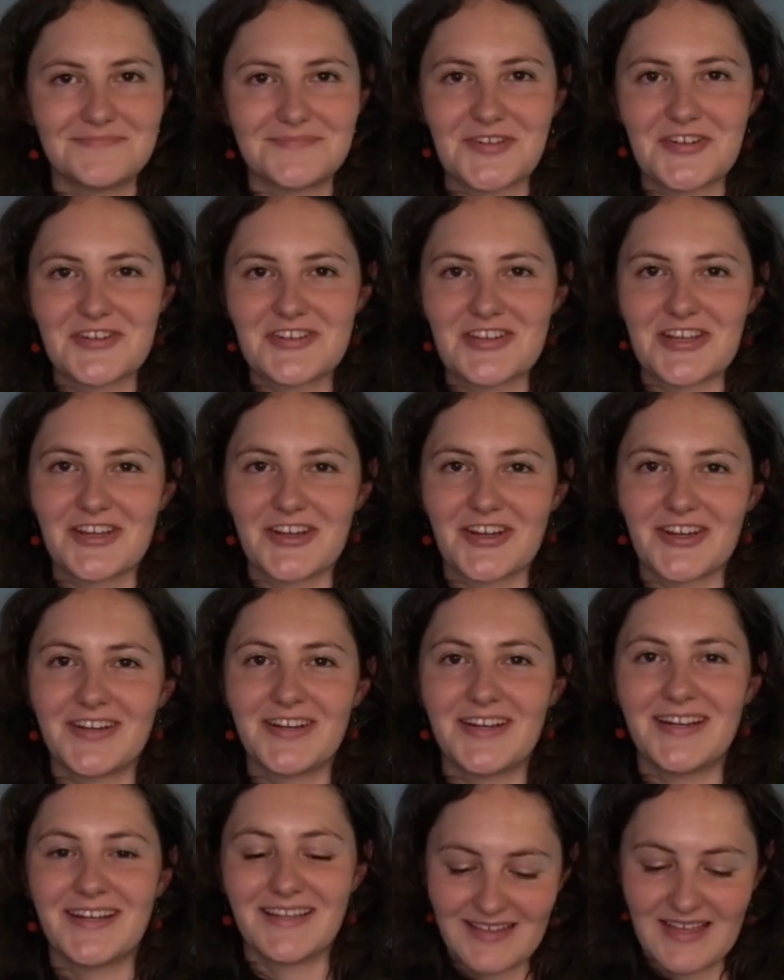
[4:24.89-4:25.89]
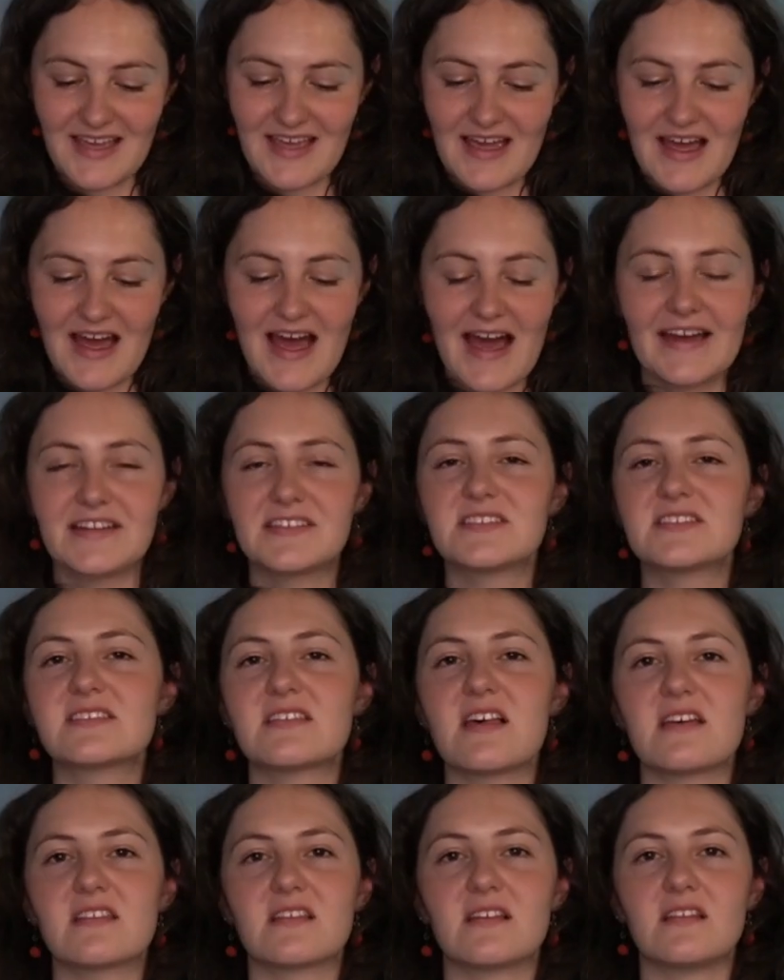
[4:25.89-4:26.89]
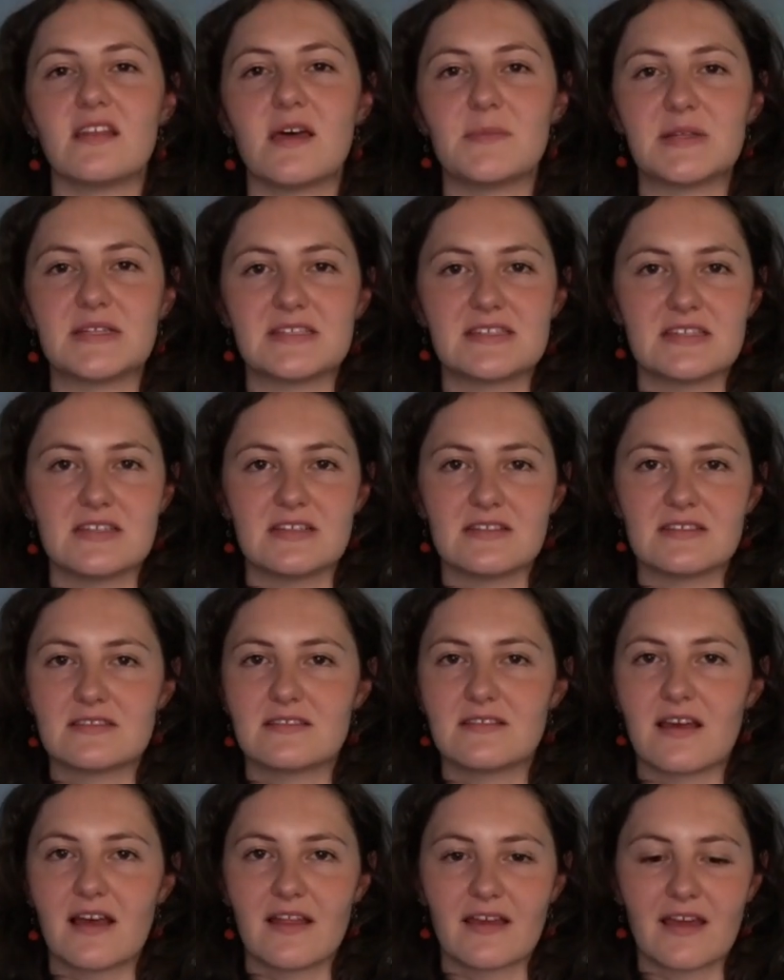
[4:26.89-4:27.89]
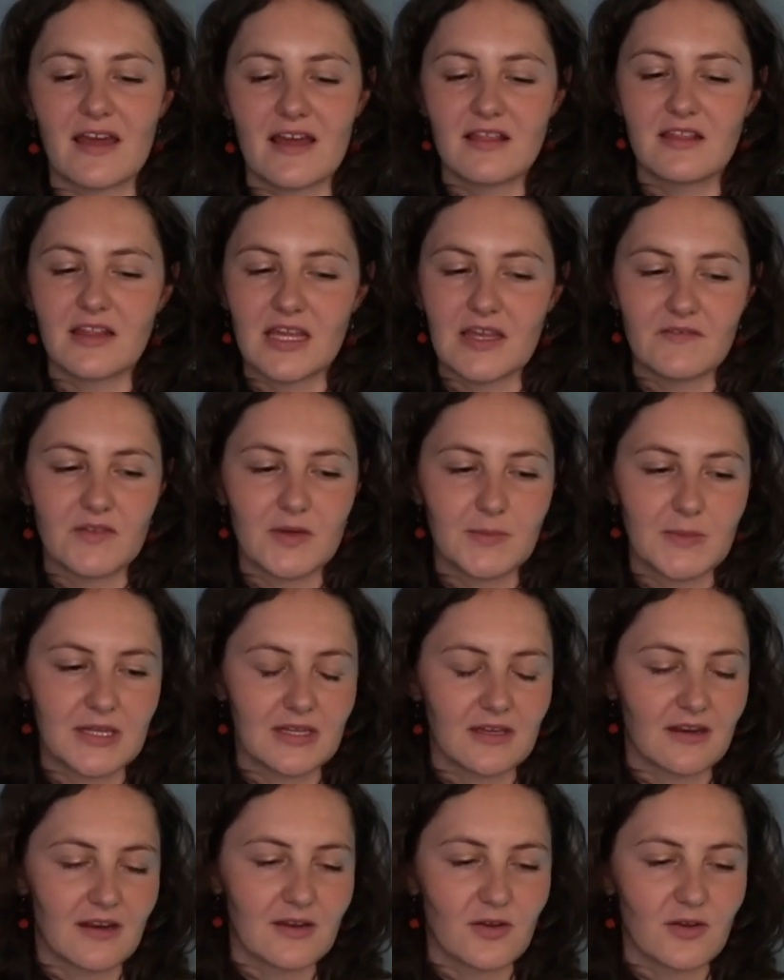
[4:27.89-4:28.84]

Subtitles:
a shaker. I just let the lemon seeds, like I leave them in there.